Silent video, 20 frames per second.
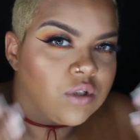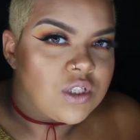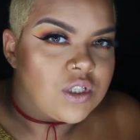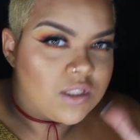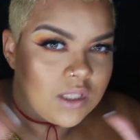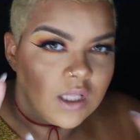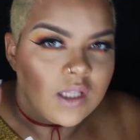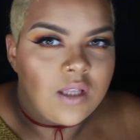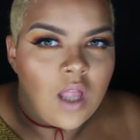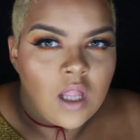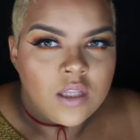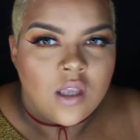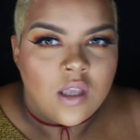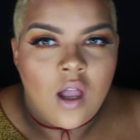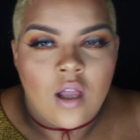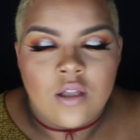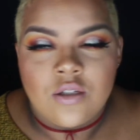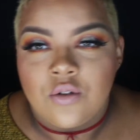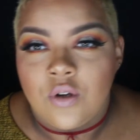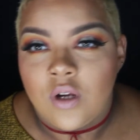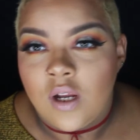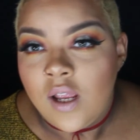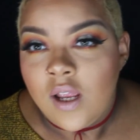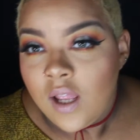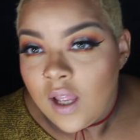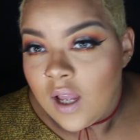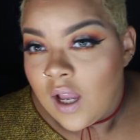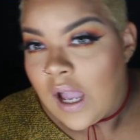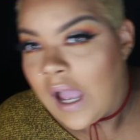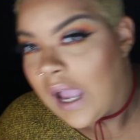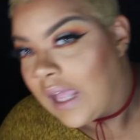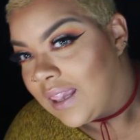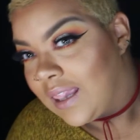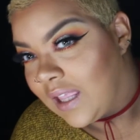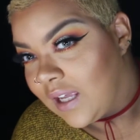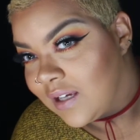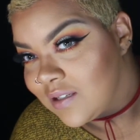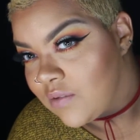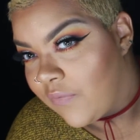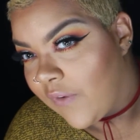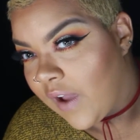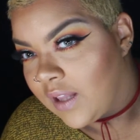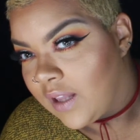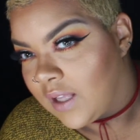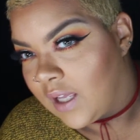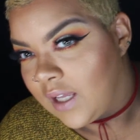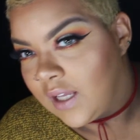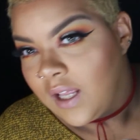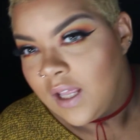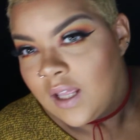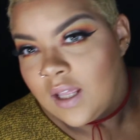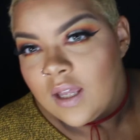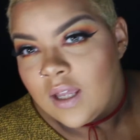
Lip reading: just lots of contour, layers of highlight.